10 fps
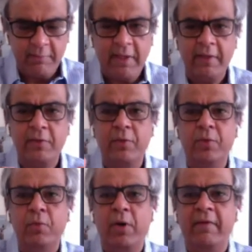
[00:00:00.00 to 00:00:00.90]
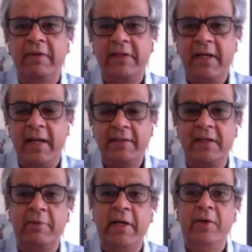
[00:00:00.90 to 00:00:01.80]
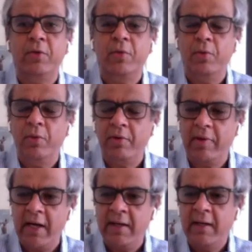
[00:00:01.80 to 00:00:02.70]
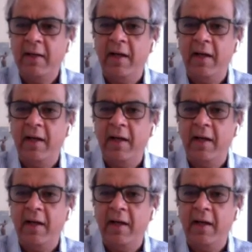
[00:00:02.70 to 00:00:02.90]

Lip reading: I'm ready to do whatever it takes. I'm ready to co-create.